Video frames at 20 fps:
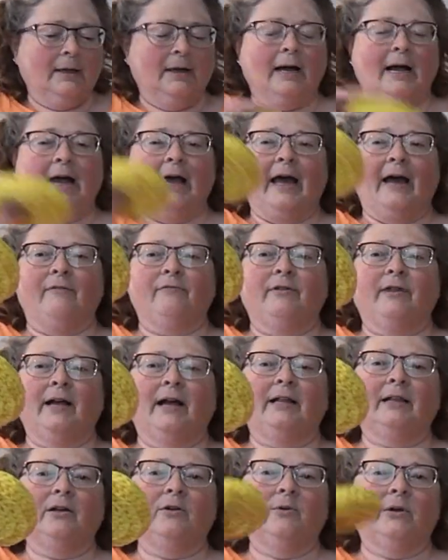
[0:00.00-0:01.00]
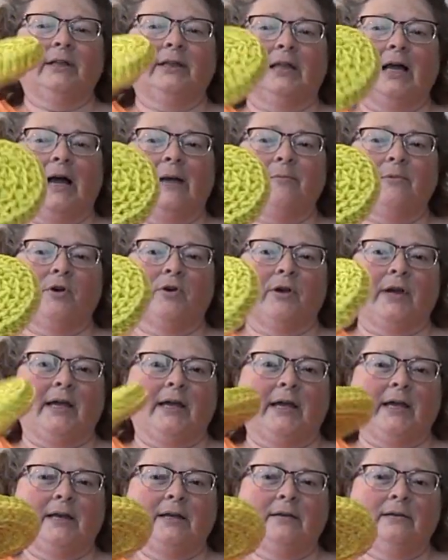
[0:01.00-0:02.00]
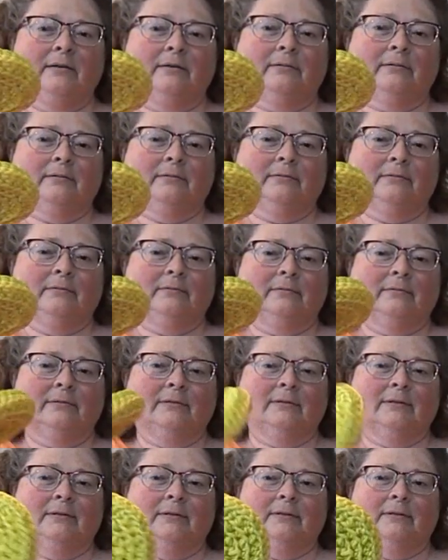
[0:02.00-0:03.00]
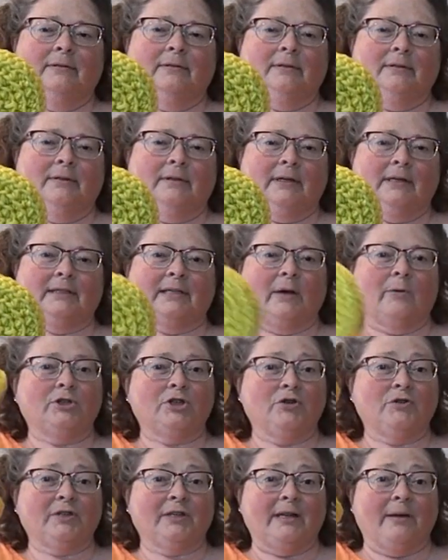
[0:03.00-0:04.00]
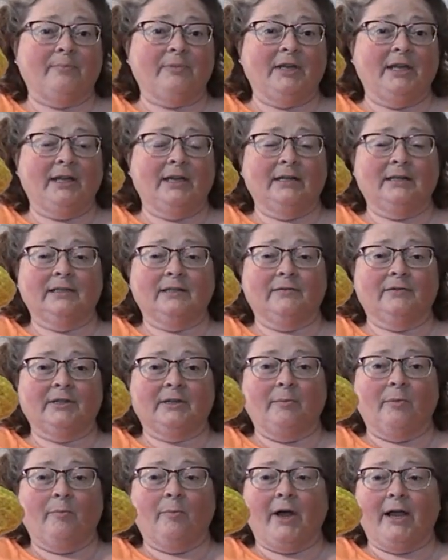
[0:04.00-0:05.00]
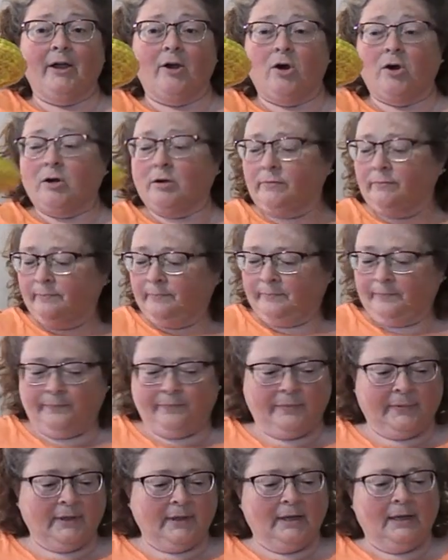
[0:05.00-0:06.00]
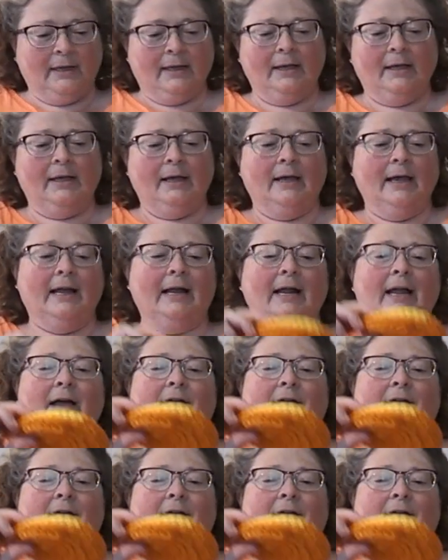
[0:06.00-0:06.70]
I have yellow and lime green because I was using up the ends of some of my yarn, and I